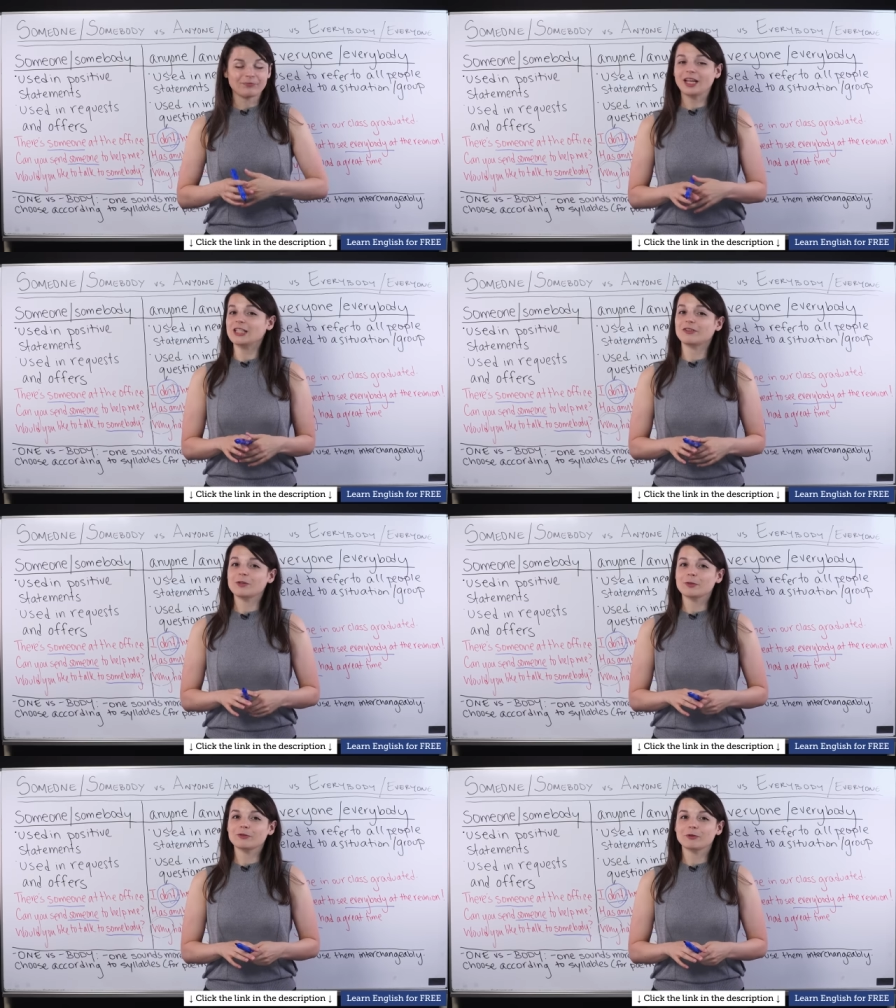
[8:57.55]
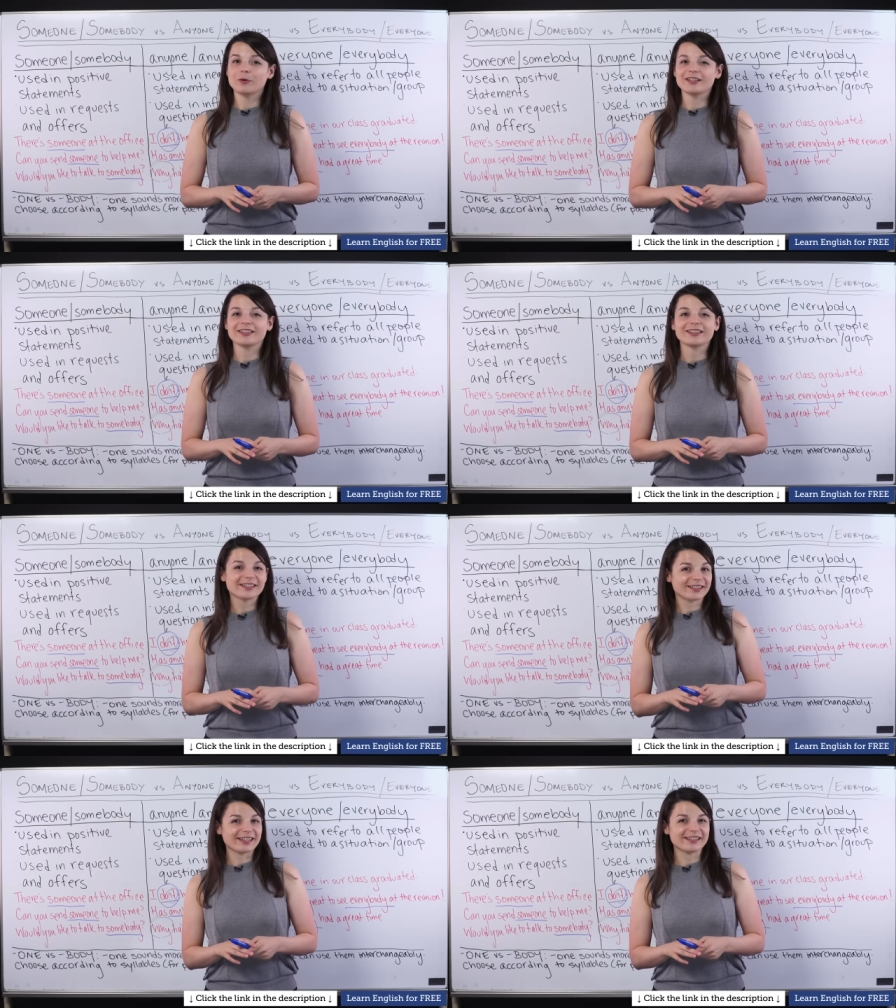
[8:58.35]
Thanks very much for watching
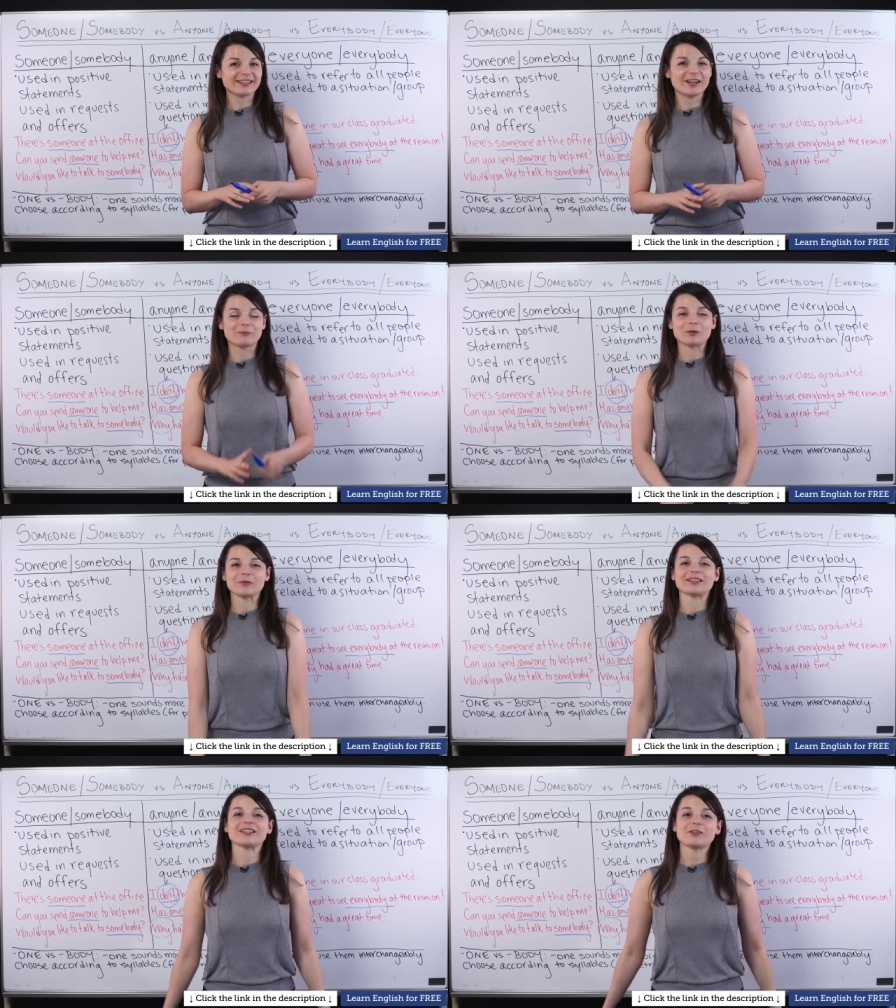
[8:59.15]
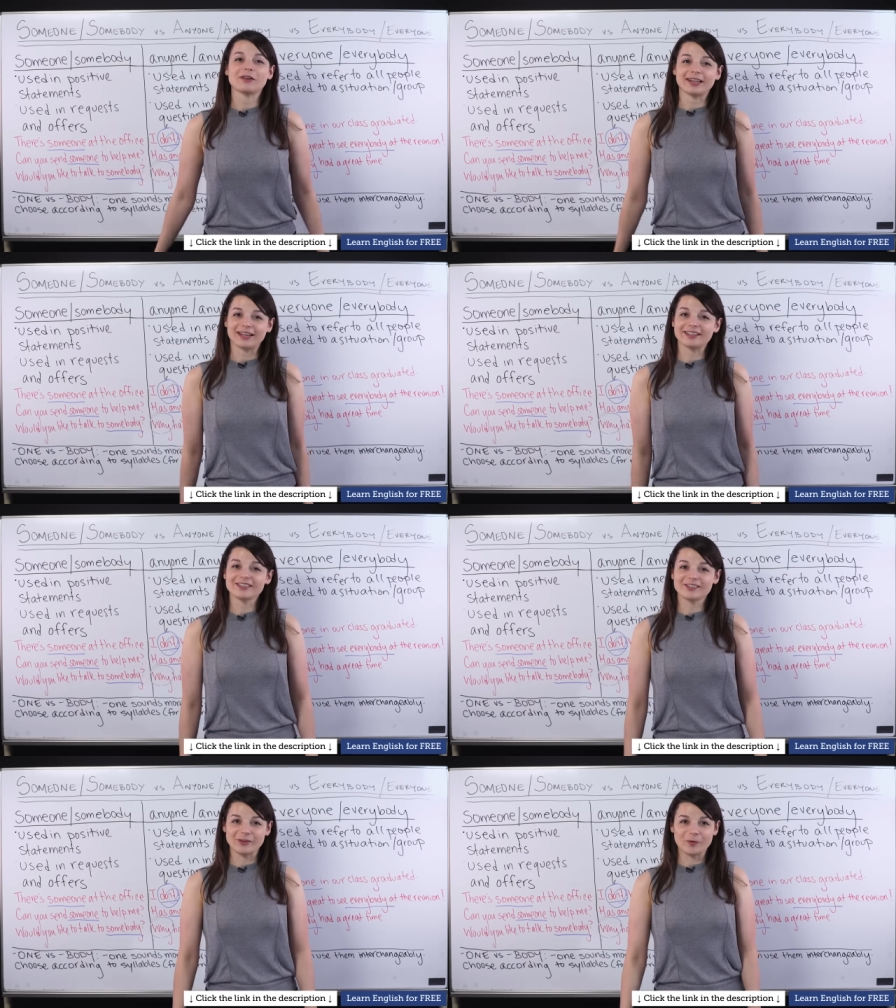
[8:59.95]
this lesson, and we will see you again
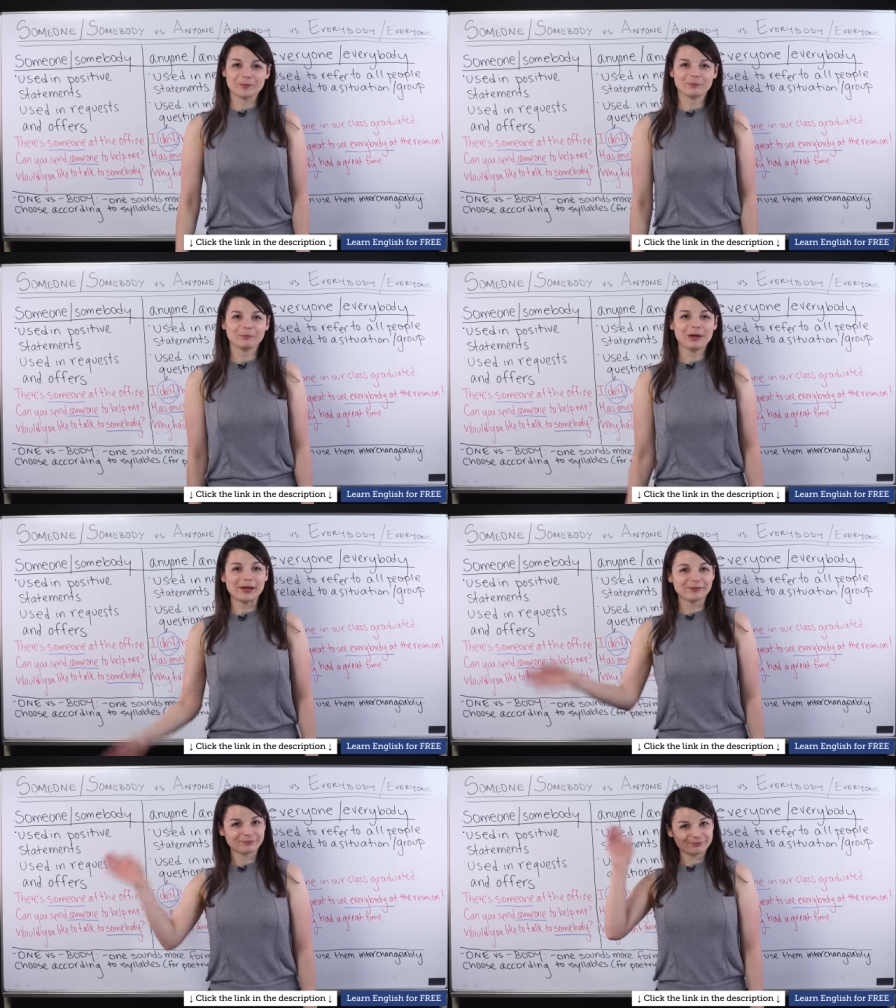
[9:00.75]
soon. Bye-bye.